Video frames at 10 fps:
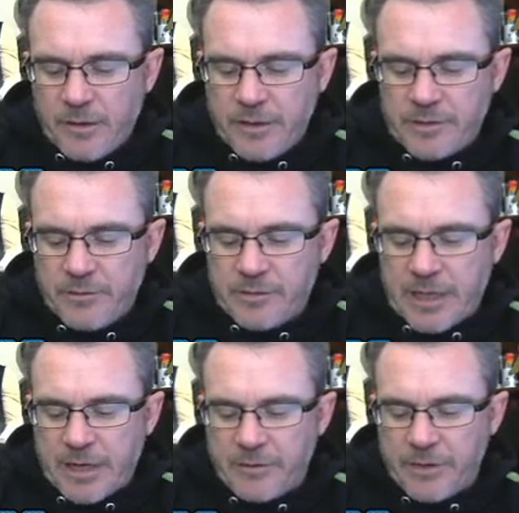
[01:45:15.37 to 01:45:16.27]
Let's go
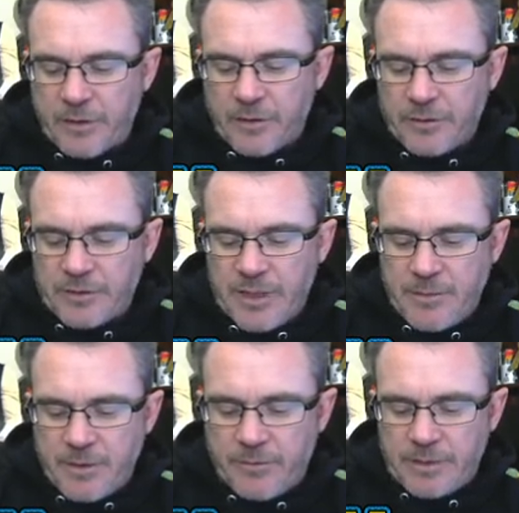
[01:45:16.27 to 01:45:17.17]
down here. Let's
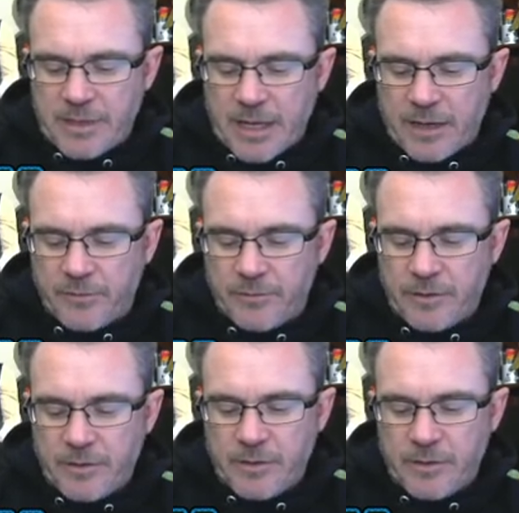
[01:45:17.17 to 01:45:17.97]
keep going down.